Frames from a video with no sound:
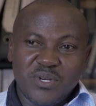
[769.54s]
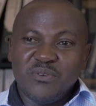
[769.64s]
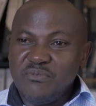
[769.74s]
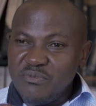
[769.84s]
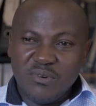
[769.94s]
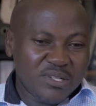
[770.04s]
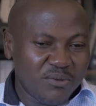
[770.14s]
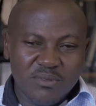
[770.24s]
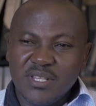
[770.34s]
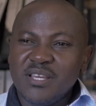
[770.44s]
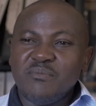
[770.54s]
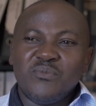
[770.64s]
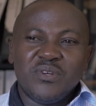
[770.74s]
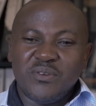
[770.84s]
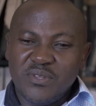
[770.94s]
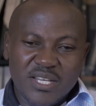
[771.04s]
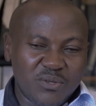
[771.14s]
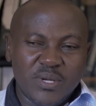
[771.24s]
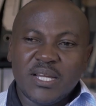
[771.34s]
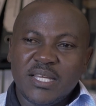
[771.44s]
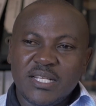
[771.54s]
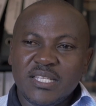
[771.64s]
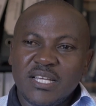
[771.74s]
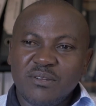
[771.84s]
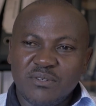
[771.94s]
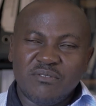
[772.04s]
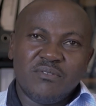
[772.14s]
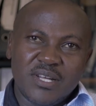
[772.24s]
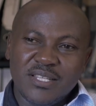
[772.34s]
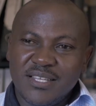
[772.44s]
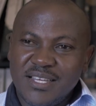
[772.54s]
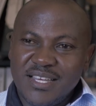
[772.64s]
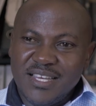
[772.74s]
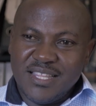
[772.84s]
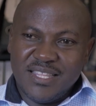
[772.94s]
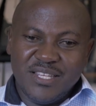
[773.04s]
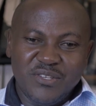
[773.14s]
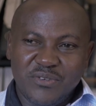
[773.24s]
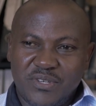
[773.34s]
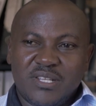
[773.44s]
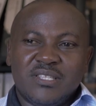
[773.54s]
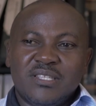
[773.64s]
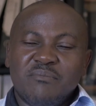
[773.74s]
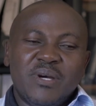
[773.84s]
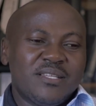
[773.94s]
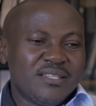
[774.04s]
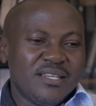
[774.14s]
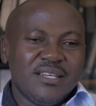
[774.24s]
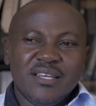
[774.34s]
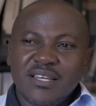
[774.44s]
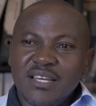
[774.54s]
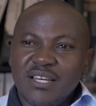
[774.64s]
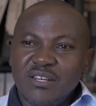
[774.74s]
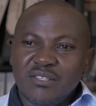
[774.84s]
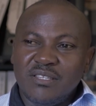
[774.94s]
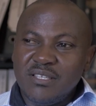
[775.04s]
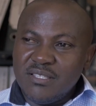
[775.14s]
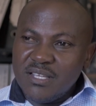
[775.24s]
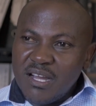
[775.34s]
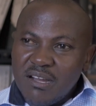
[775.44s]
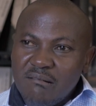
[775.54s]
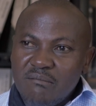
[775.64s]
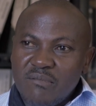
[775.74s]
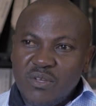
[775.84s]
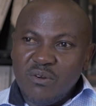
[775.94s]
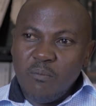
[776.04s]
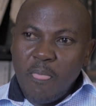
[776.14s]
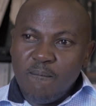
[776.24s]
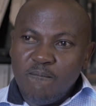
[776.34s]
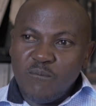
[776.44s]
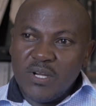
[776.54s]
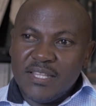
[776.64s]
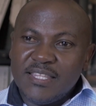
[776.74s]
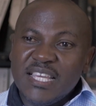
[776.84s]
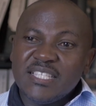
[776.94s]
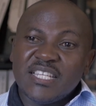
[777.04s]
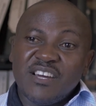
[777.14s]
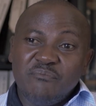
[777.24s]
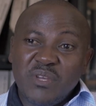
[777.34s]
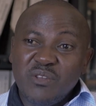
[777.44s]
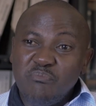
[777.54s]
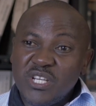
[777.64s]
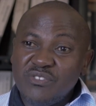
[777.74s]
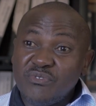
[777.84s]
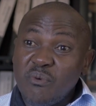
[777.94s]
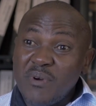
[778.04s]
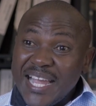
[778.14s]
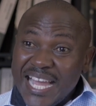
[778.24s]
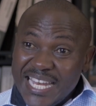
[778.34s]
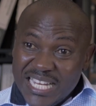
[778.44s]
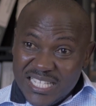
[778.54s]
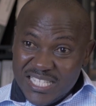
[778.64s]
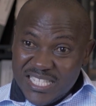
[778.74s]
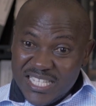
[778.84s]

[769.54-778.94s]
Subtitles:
you fully cook them, we know that we are killing a lot of that, the nutrients. But these are, you know, things that have been picked from gardens